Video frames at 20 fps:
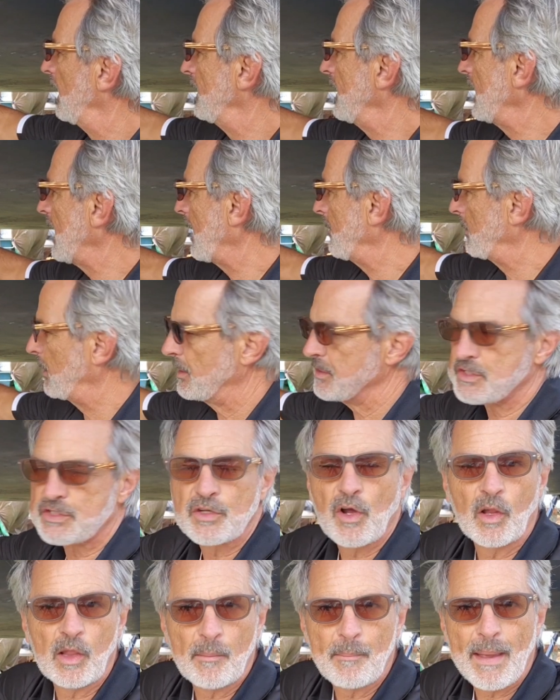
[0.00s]
Then I'm going to
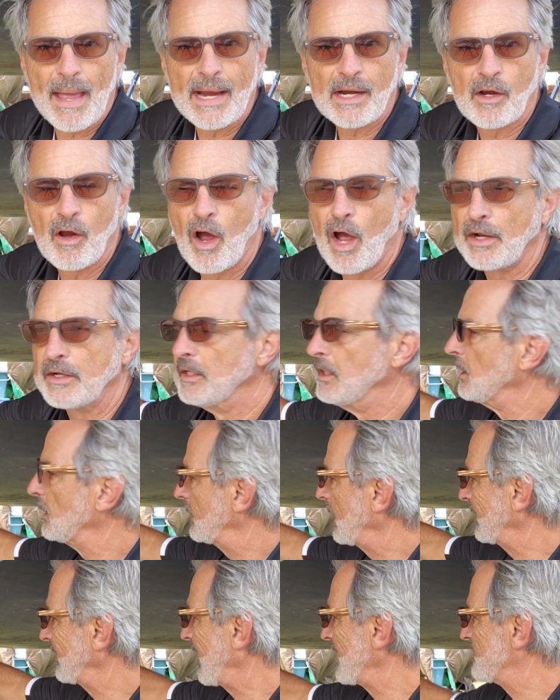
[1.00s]
install it back on.
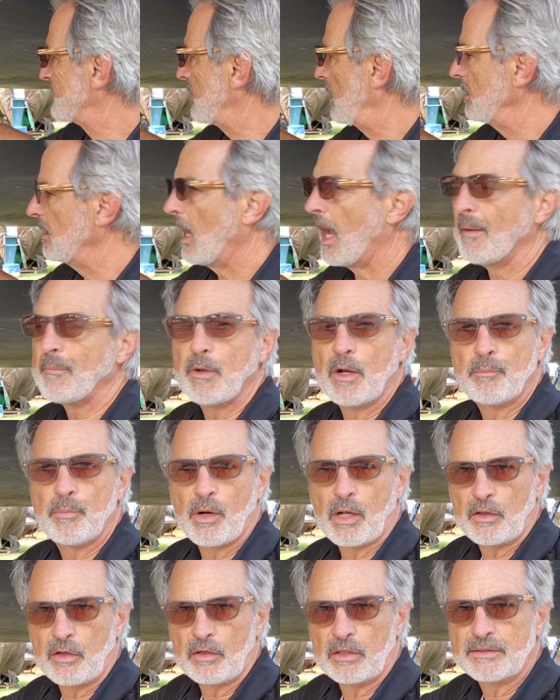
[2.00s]
Like I said, I'm going to
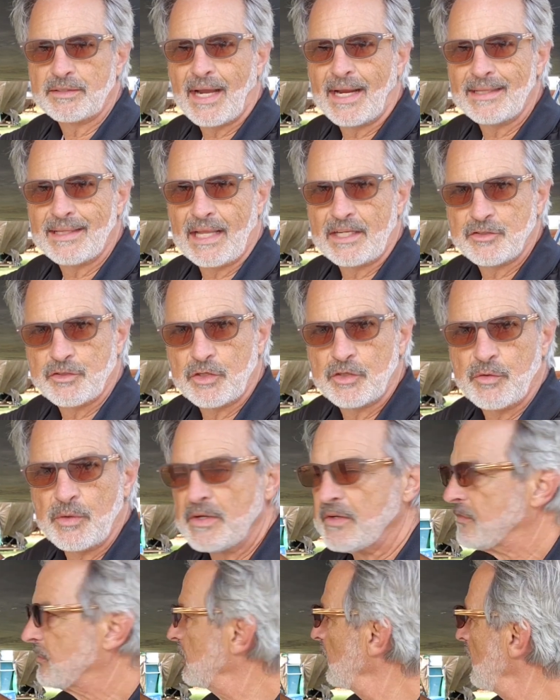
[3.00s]
put a little dielectric
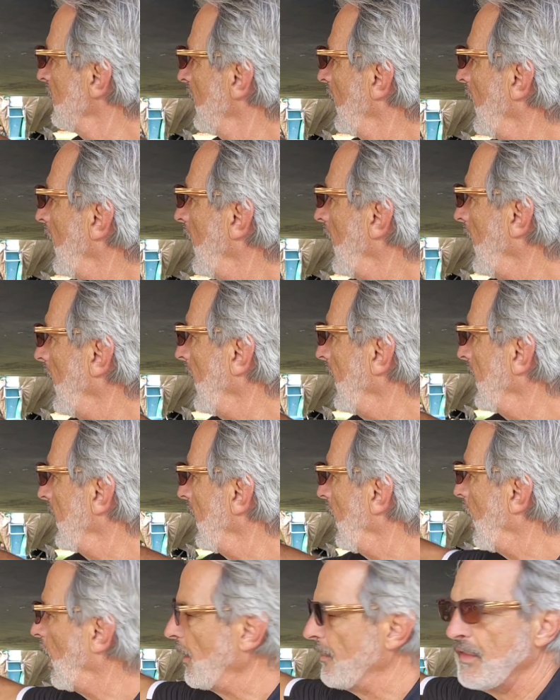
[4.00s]
grease
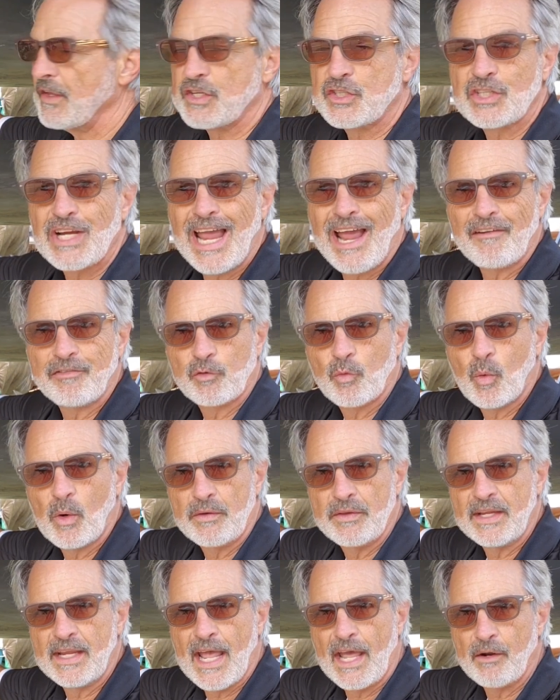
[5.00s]
on the shaft
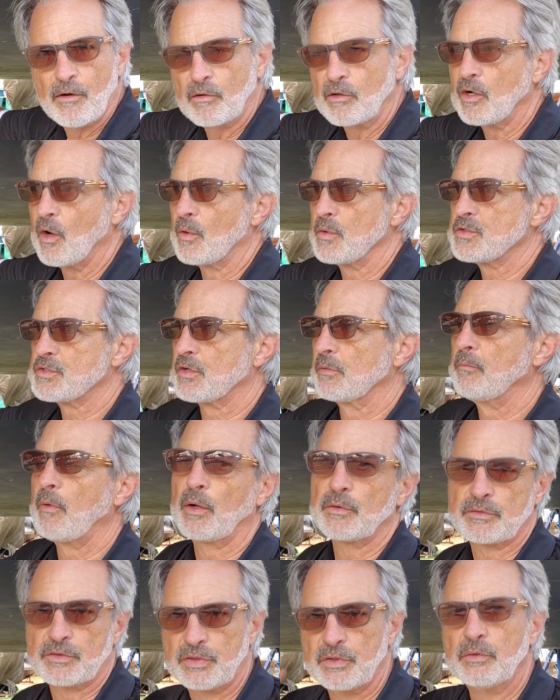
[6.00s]
where the anode goes to
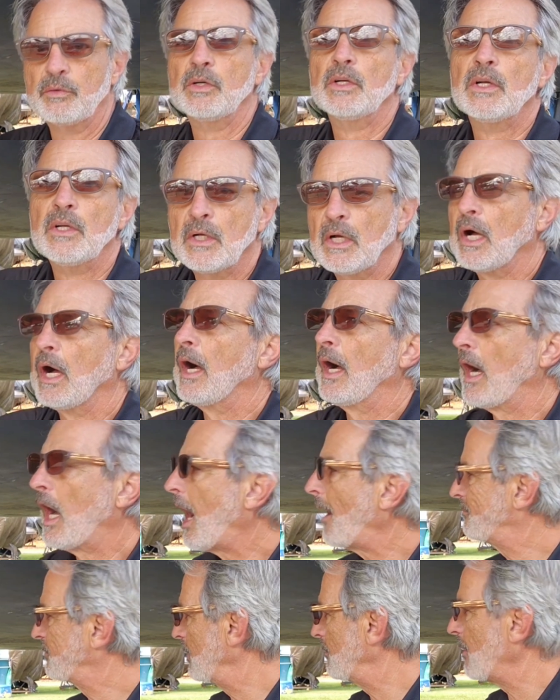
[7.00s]

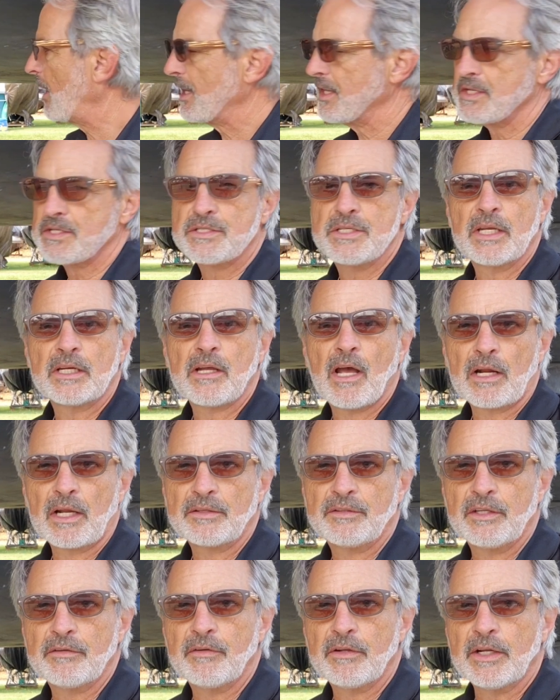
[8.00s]
optimize the
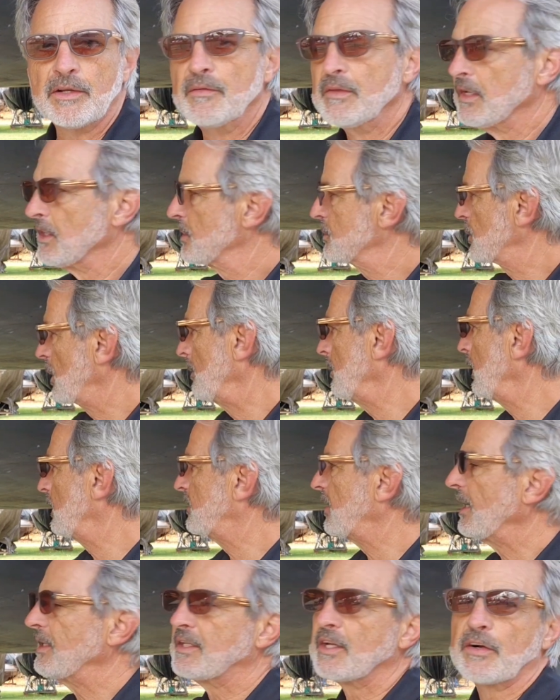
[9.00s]
connectivity. So I'm going
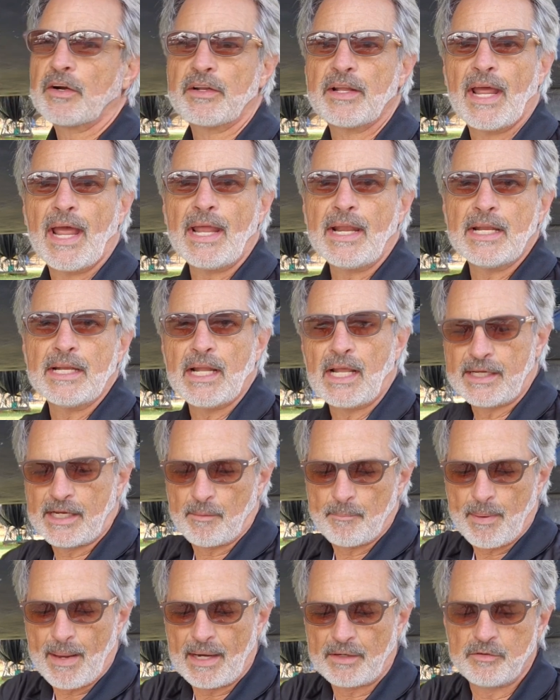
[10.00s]
to take care of that, and I'll
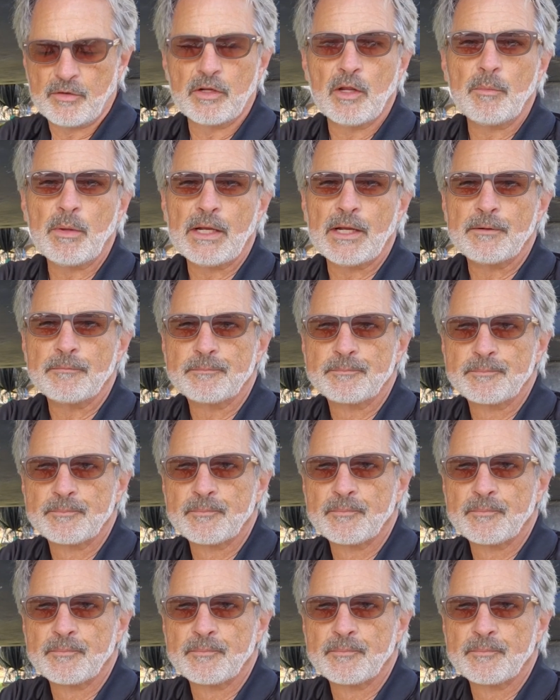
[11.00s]
get back to you in a minute.